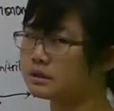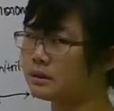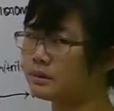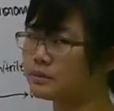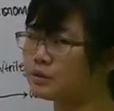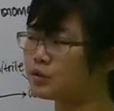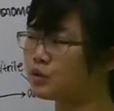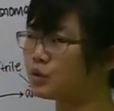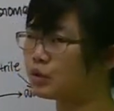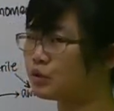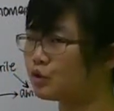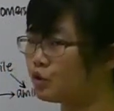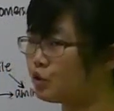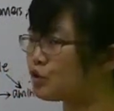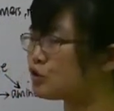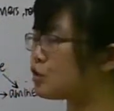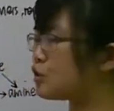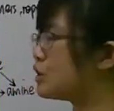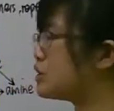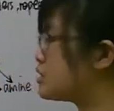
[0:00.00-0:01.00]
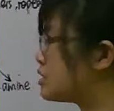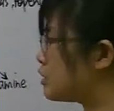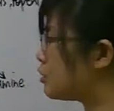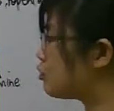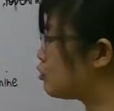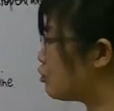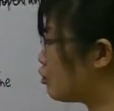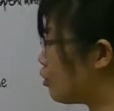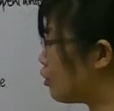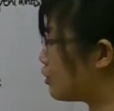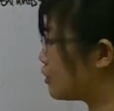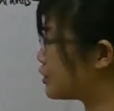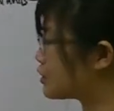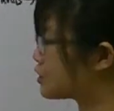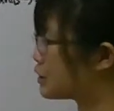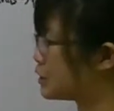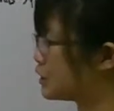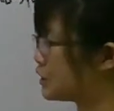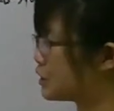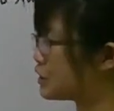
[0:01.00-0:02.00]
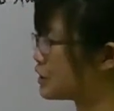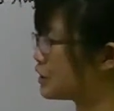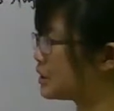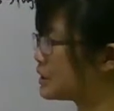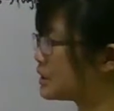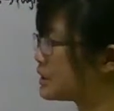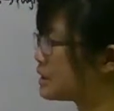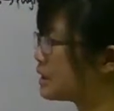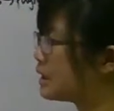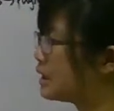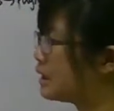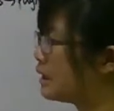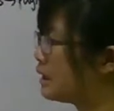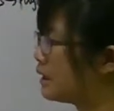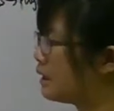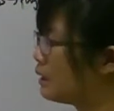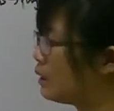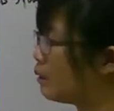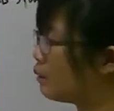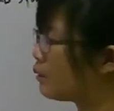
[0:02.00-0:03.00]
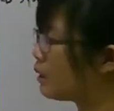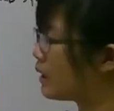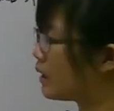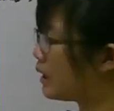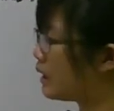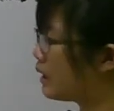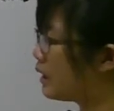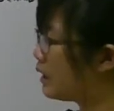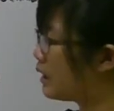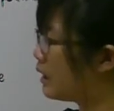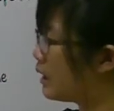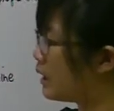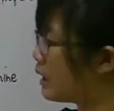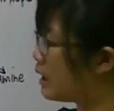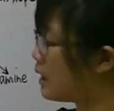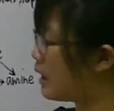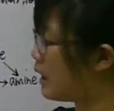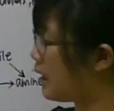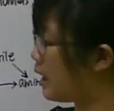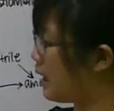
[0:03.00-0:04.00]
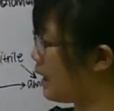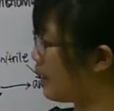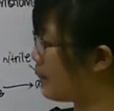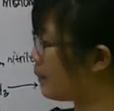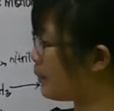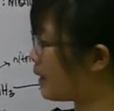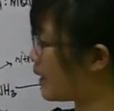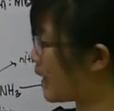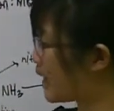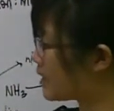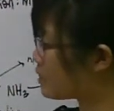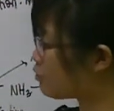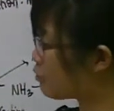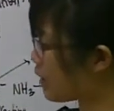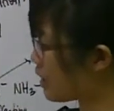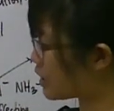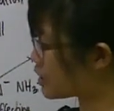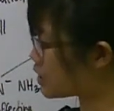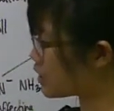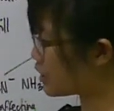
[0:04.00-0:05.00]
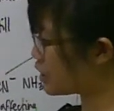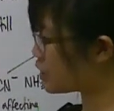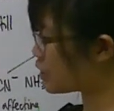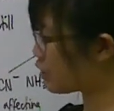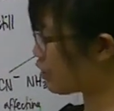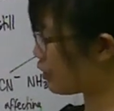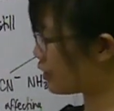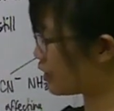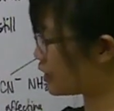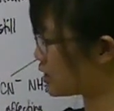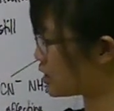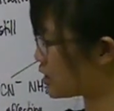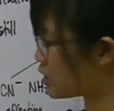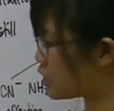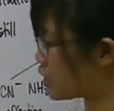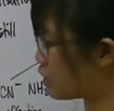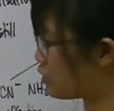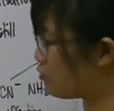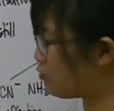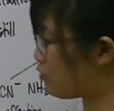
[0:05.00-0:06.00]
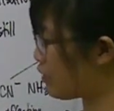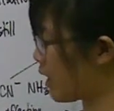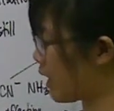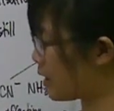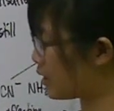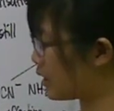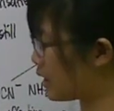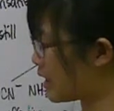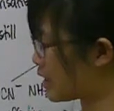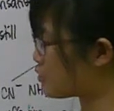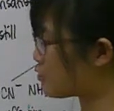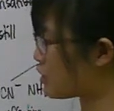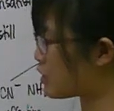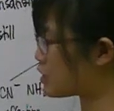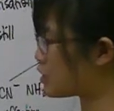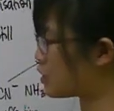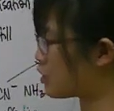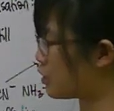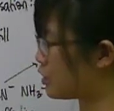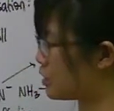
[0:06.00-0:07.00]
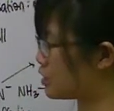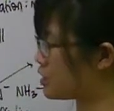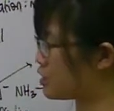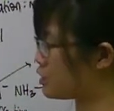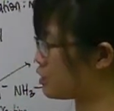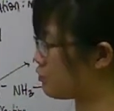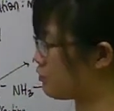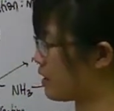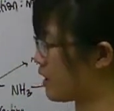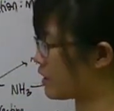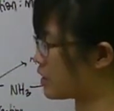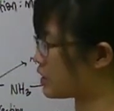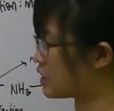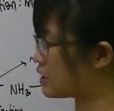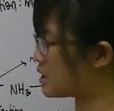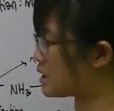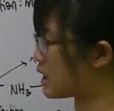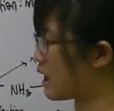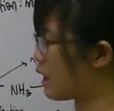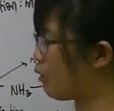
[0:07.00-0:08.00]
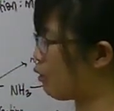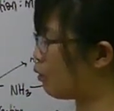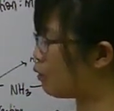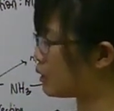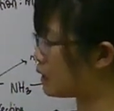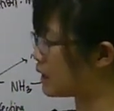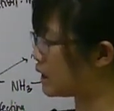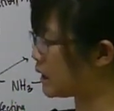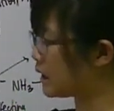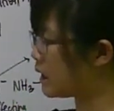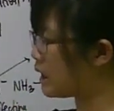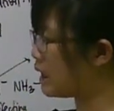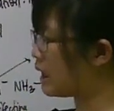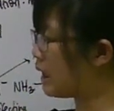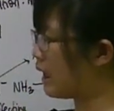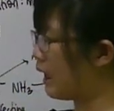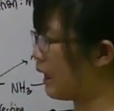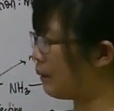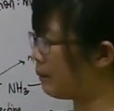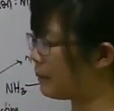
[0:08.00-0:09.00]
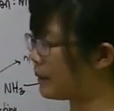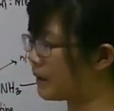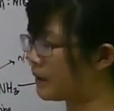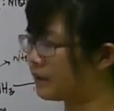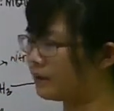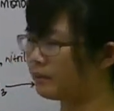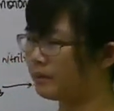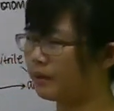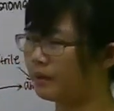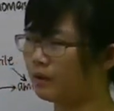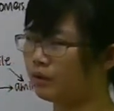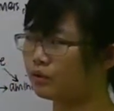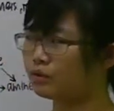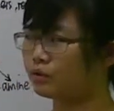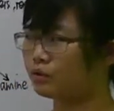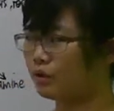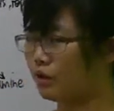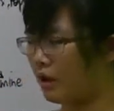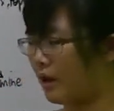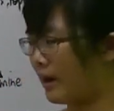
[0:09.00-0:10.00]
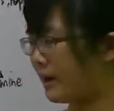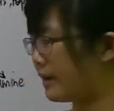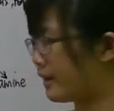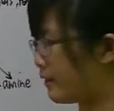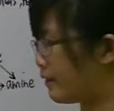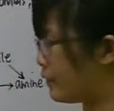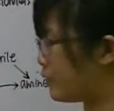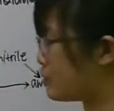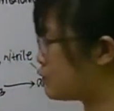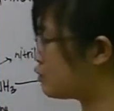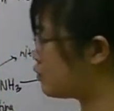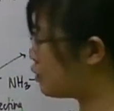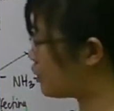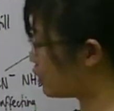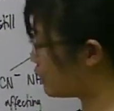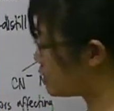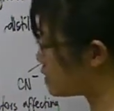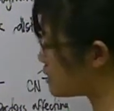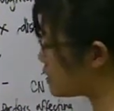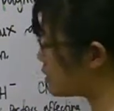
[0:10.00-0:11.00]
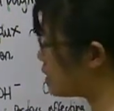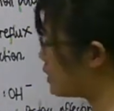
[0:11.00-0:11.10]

So your students need to know all these conditions. Okay, and the last condensation reactions are only applicable to your higher level students.